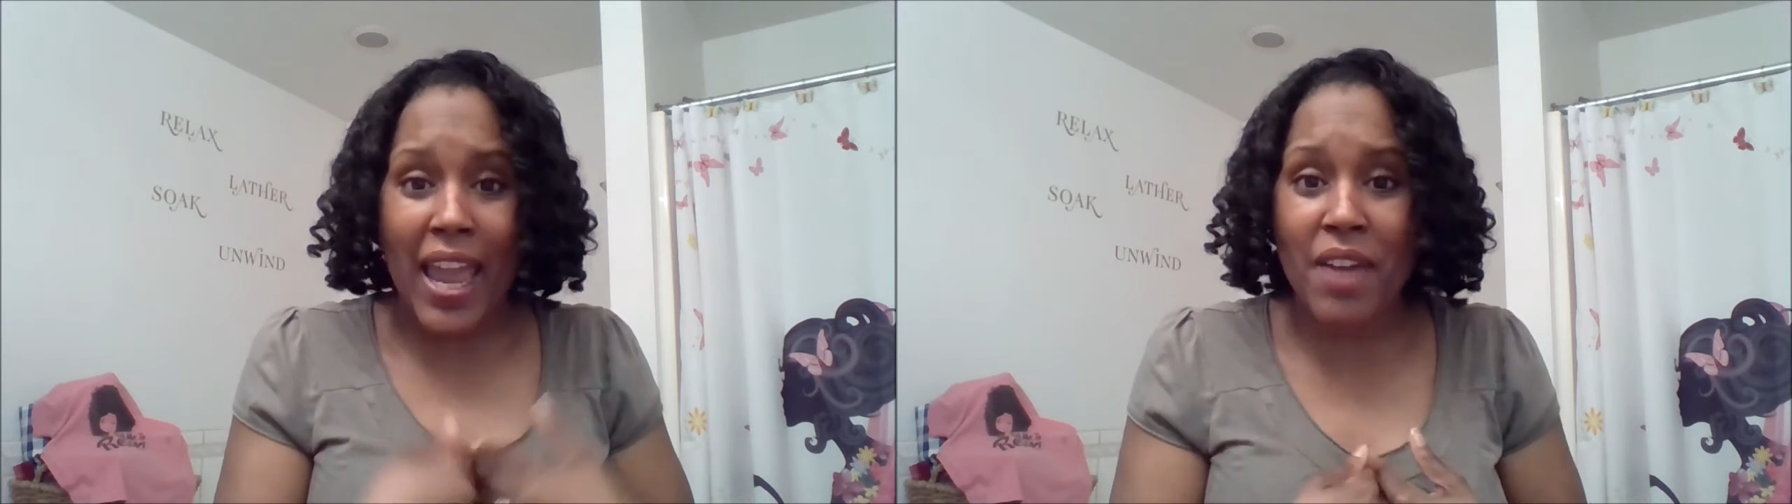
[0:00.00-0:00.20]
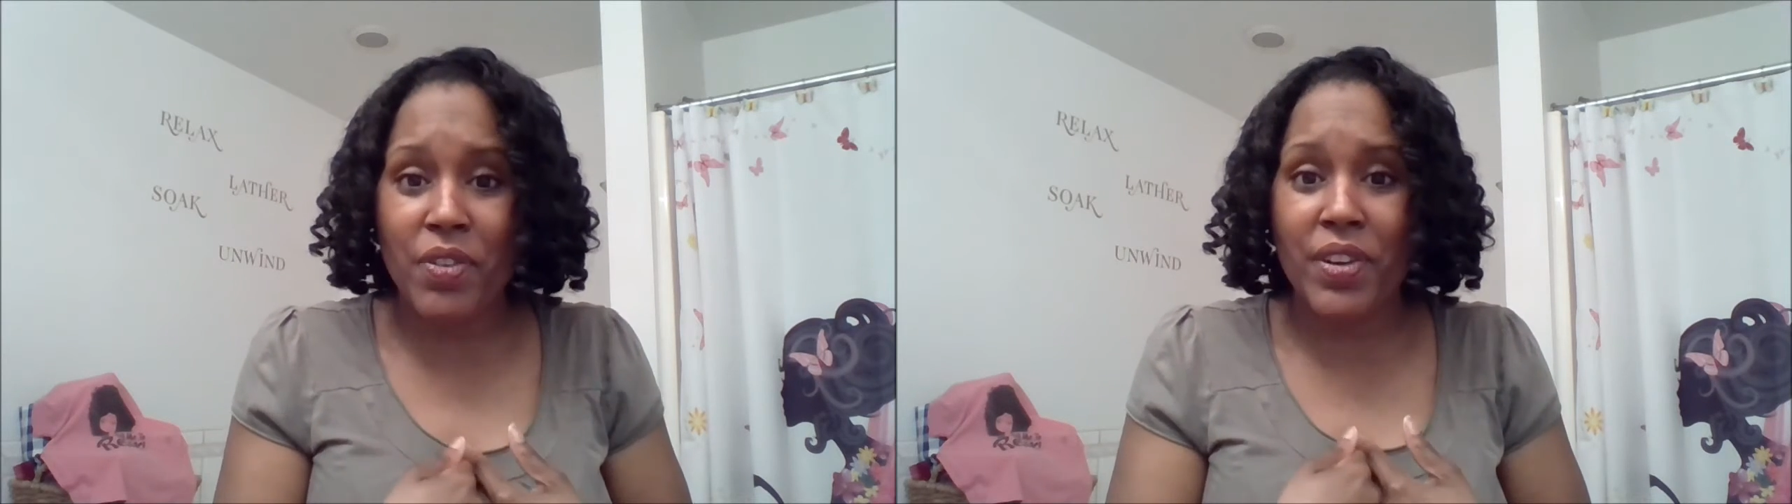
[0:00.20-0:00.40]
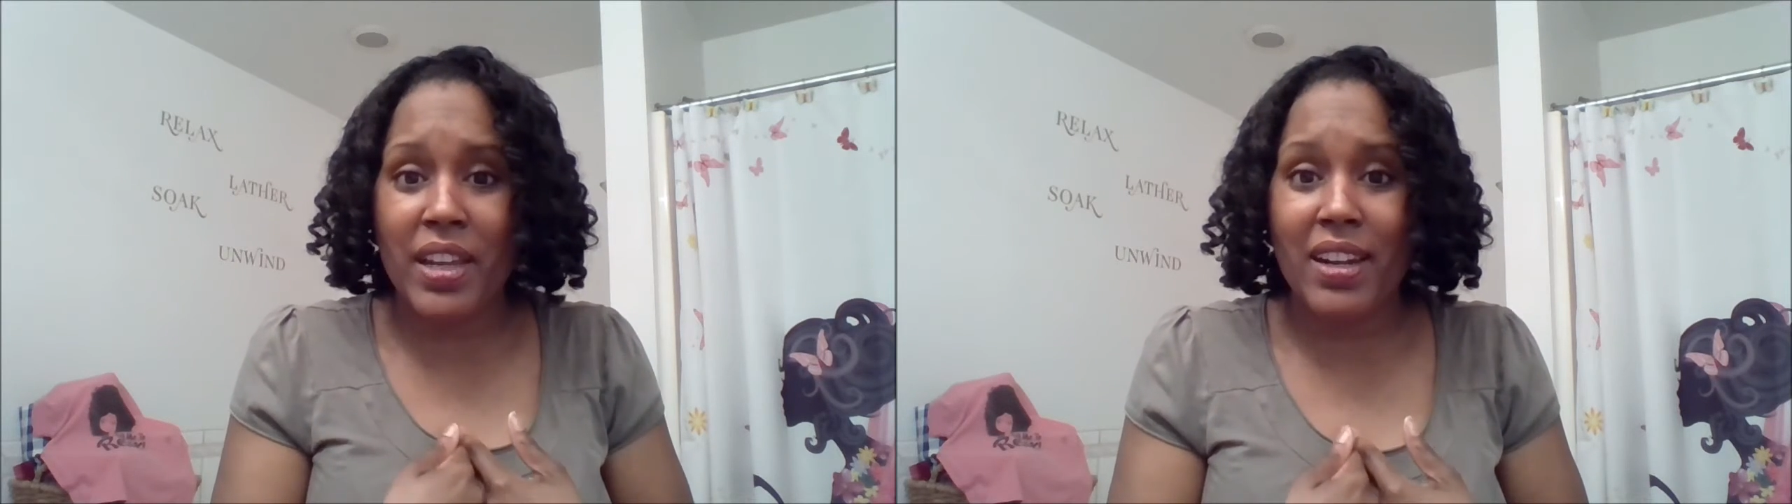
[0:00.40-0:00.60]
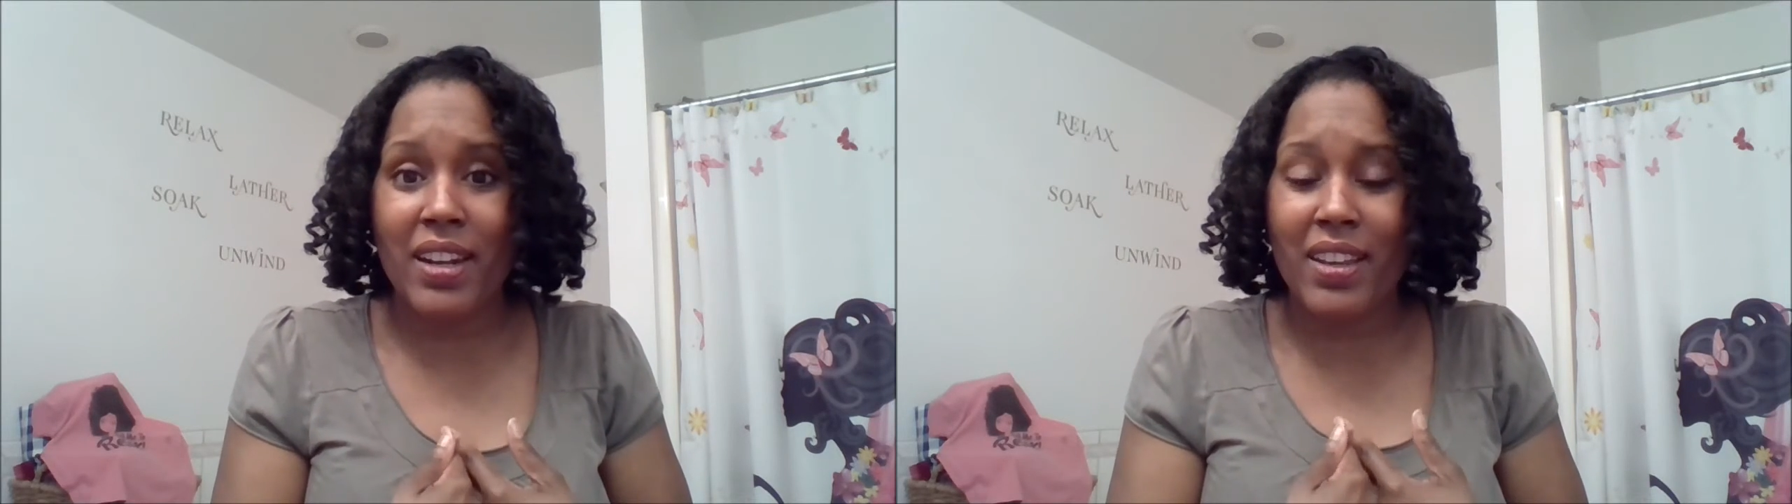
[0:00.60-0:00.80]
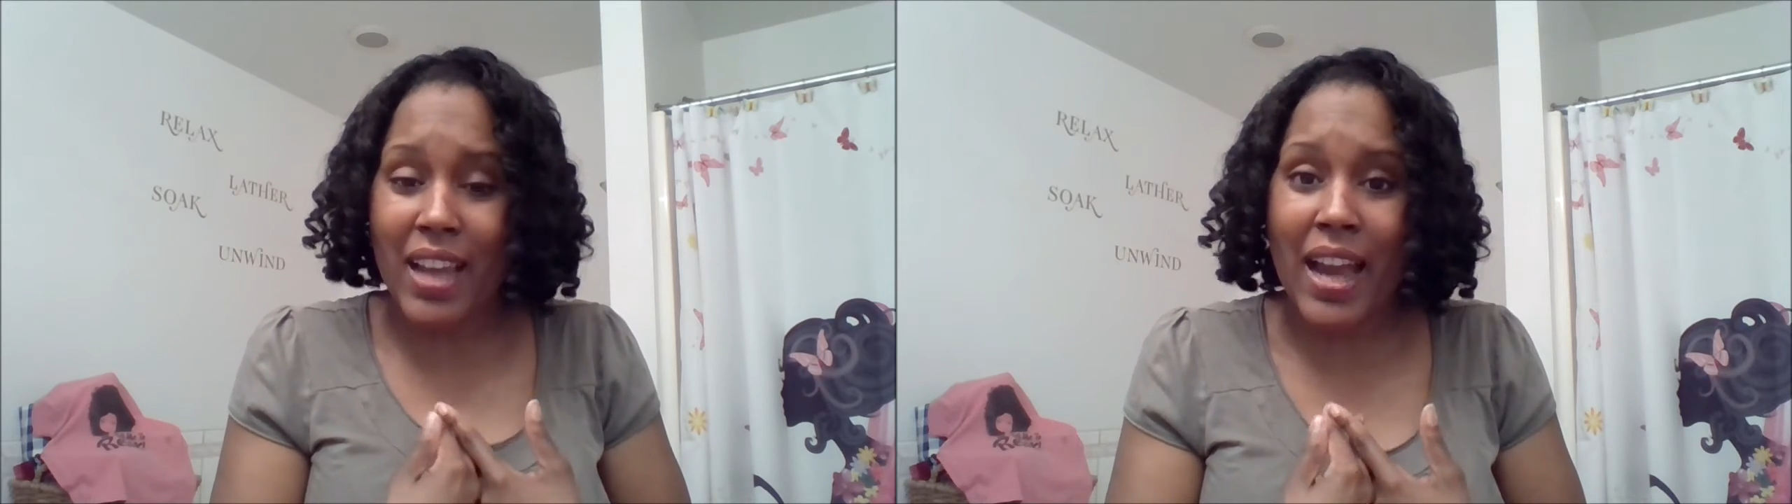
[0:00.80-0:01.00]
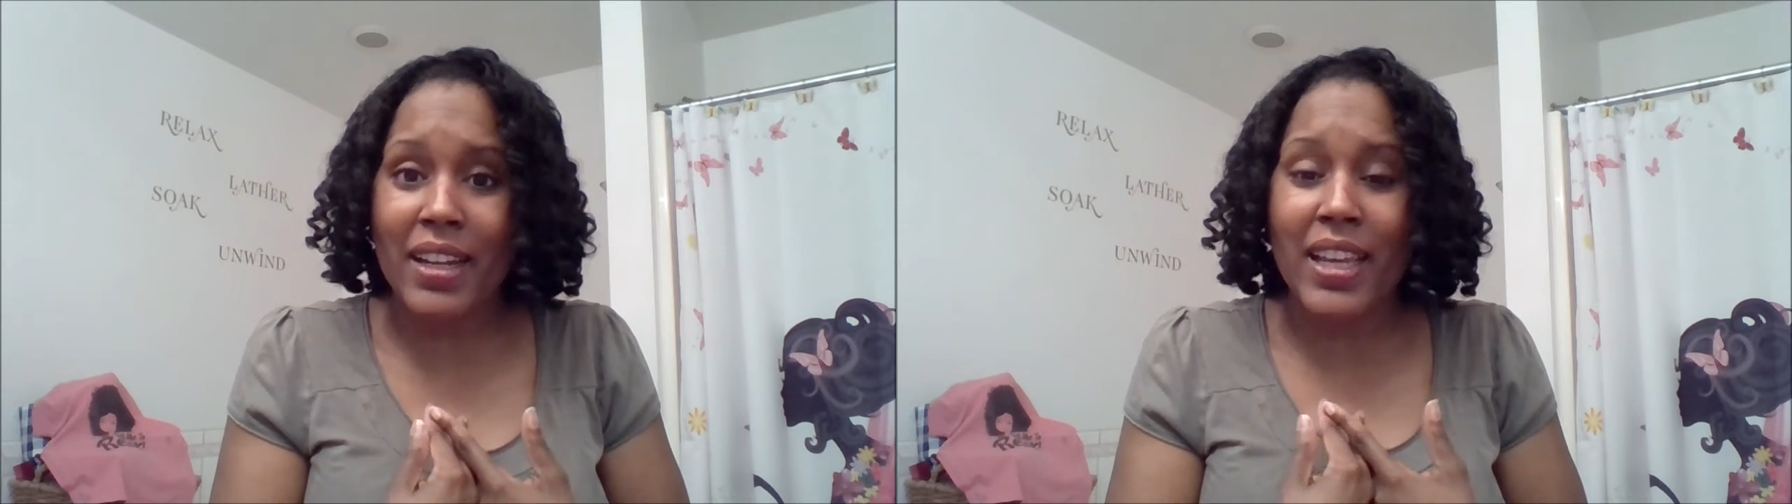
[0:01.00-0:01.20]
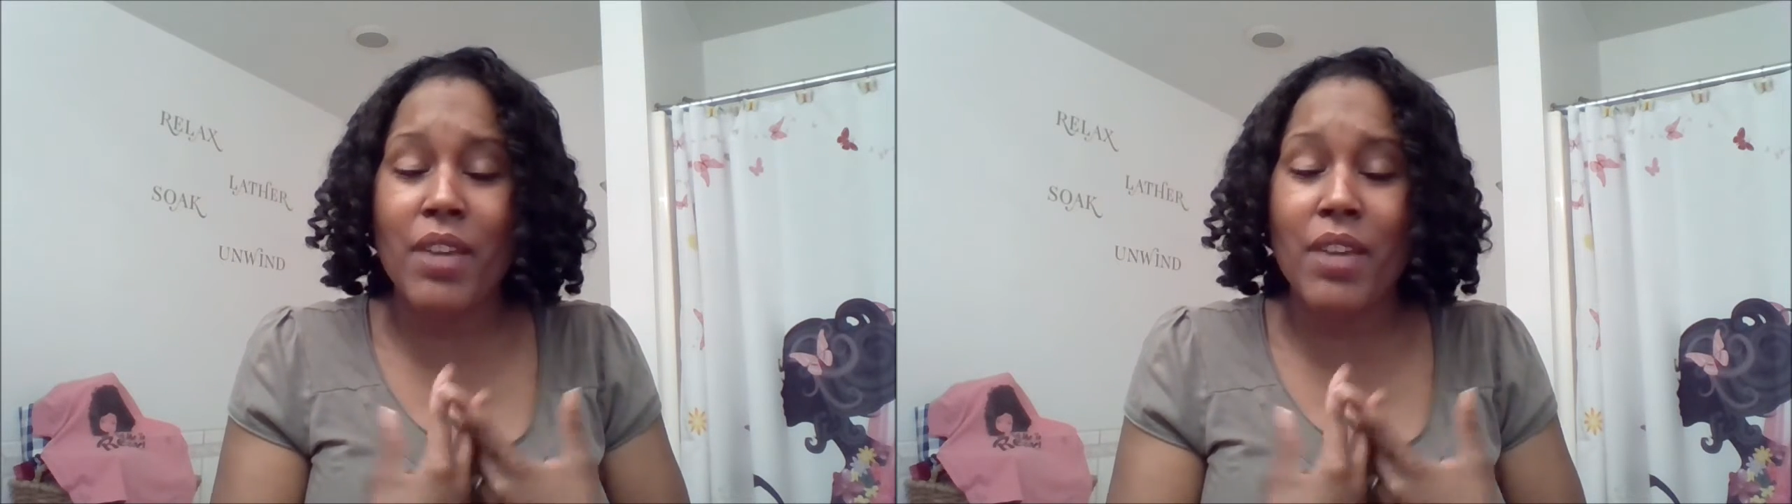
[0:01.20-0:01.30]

haven't forgotten it,